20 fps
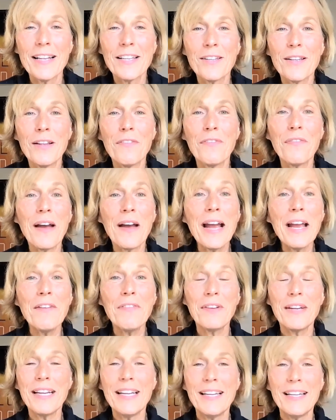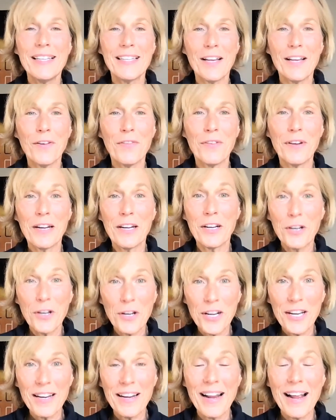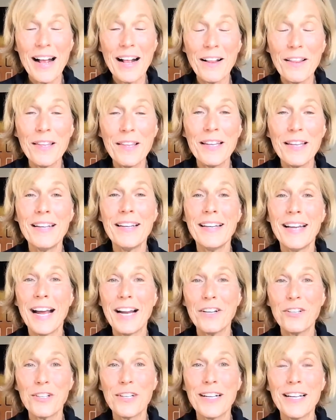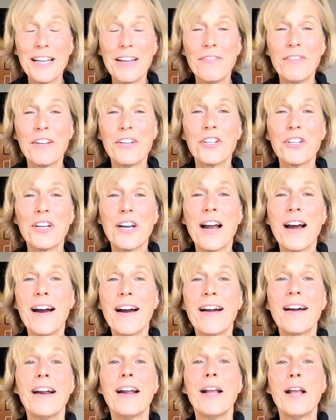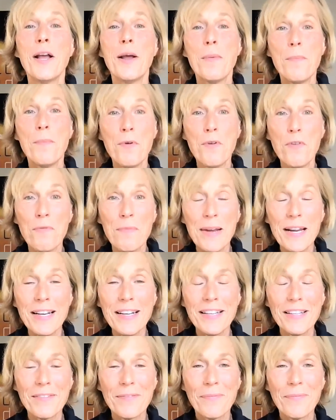So the 5 keys of good, healthy, natural clear vision are movement.